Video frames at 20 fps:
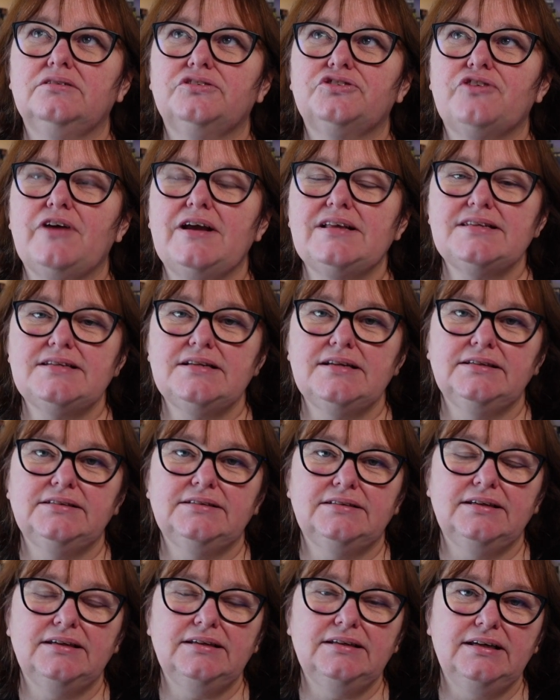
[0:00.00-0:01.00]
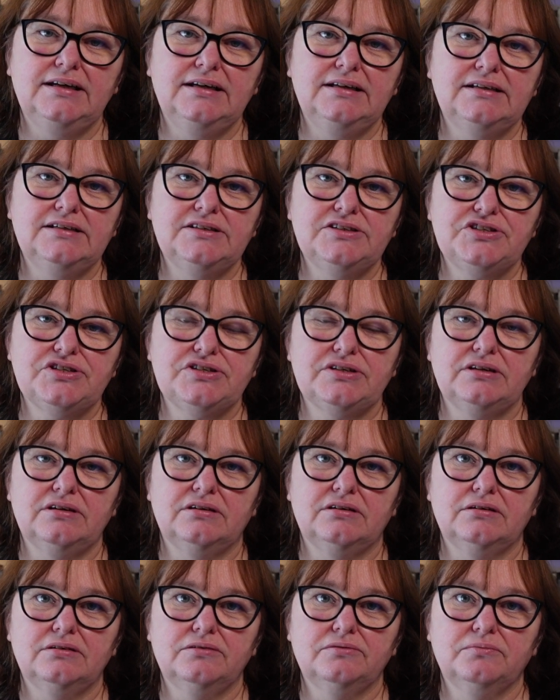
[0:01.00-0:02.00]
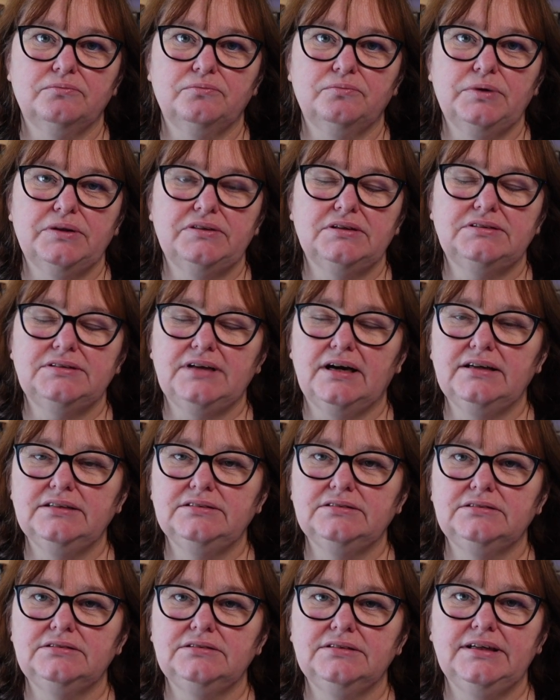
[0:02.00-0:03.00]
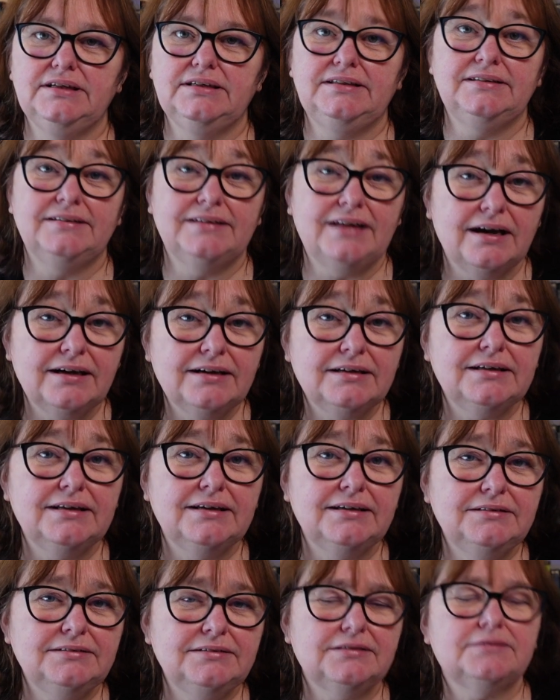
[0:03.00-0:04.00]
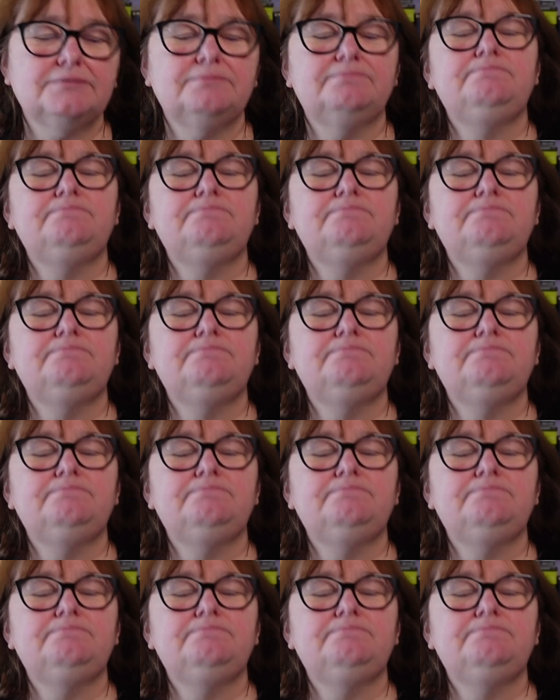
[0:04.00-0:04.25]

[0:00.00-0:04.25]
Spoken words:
translated in English with the title Annihilate.